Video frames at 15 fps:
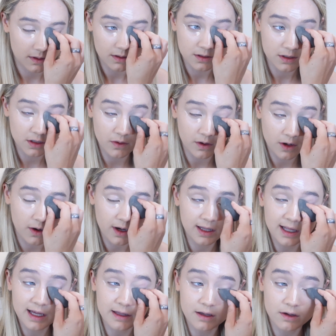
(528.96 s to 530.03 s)
Do you know what? I quite
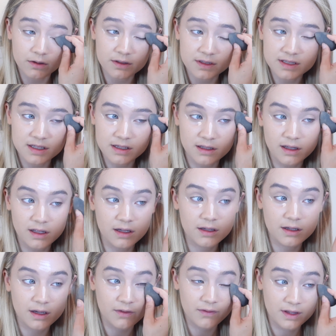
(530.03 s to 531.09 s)
like that concealer.
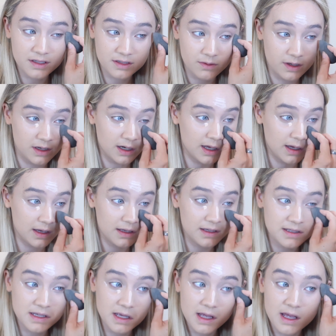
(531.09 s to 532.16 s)
I feel that's quite
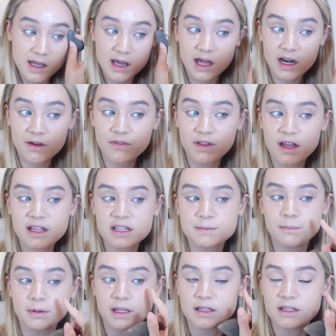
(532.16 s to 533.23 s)
nice. And I feel like it's
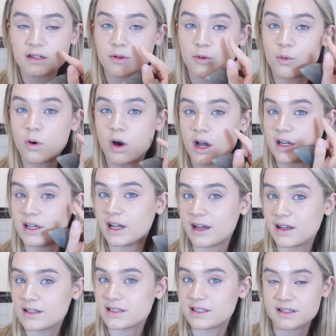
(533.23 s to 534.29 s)
blended quite
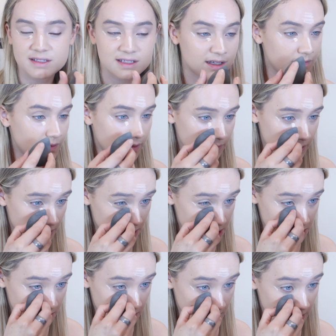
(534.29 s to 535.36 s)
nicely into that
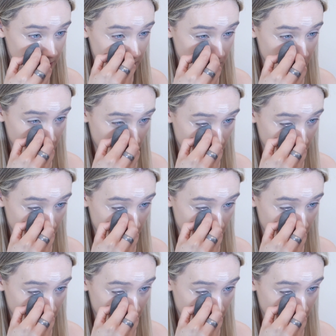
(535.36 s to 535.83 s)
foundation there.